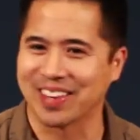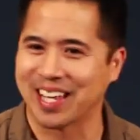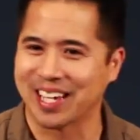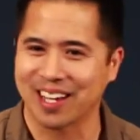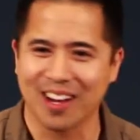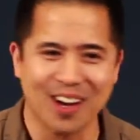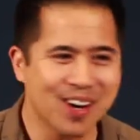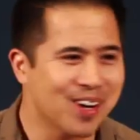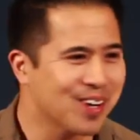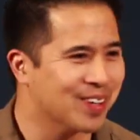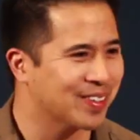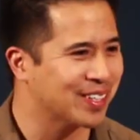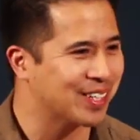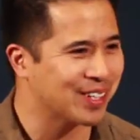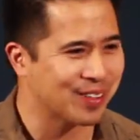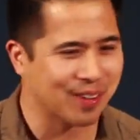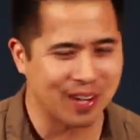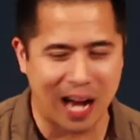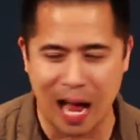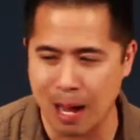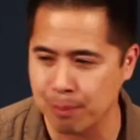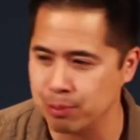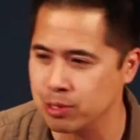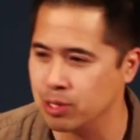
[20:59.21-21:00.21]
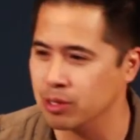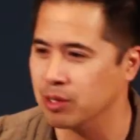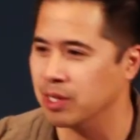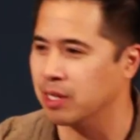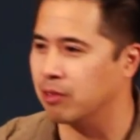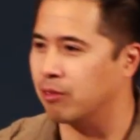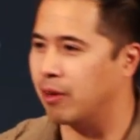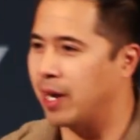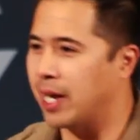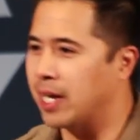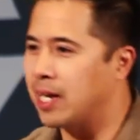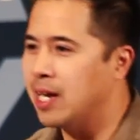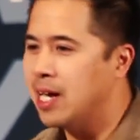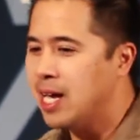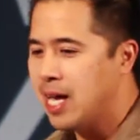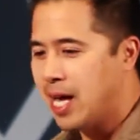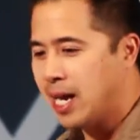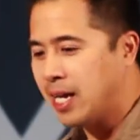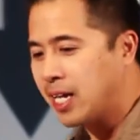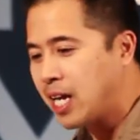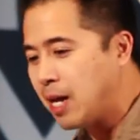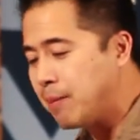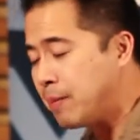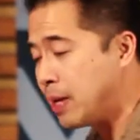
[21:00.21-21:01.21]
Like, oh, you're absolutely right.
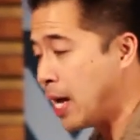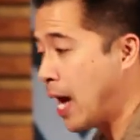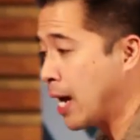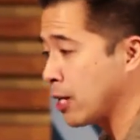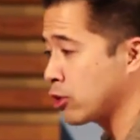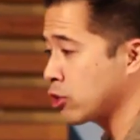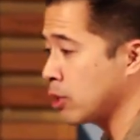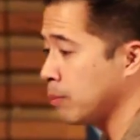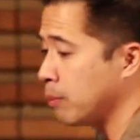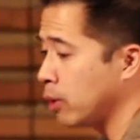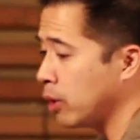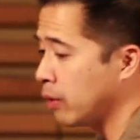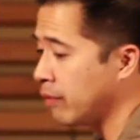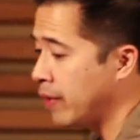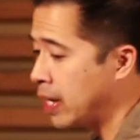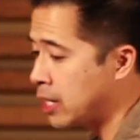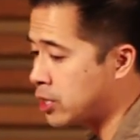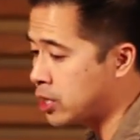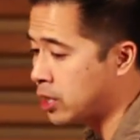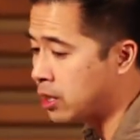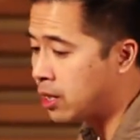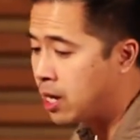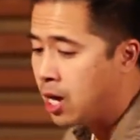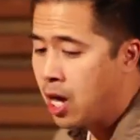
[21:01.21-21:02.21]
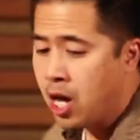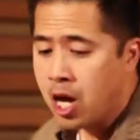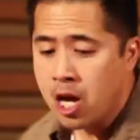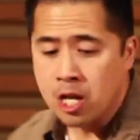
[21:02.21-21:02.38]
And it gave me extra motivation.